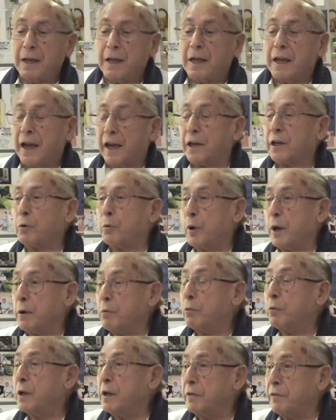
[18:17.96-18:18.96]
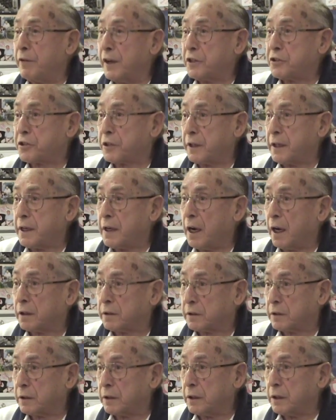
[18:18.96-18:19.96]
Anyway, we eventually
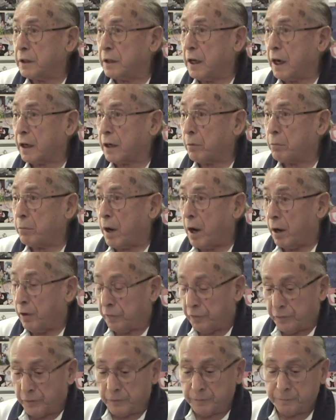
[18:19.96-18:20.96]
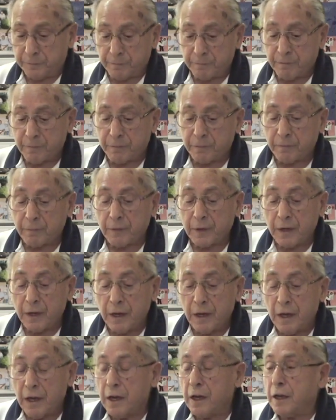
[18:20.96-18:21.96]
got them off.
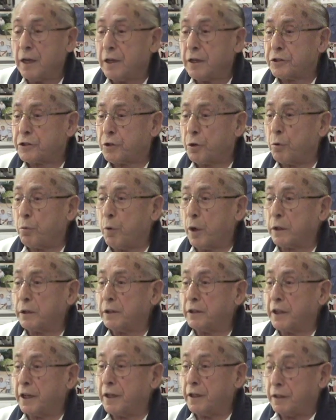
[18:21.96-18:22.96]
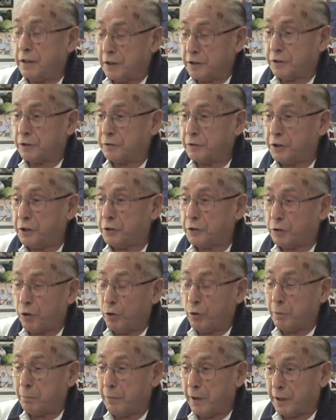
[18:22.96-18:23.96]
So one day this year,
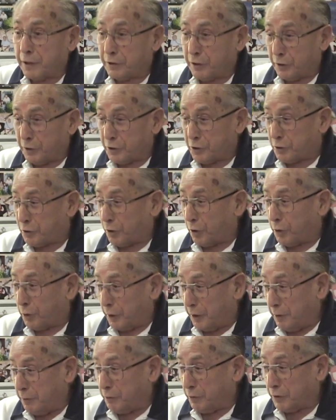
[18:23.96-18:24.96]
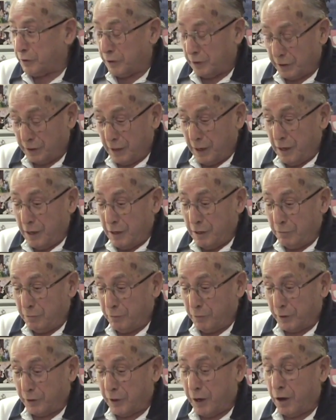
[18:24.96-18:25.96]
going back to the story with
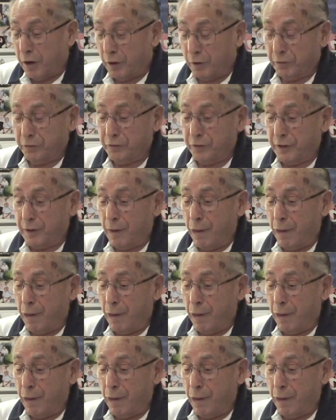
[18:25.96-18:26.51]
Holliff,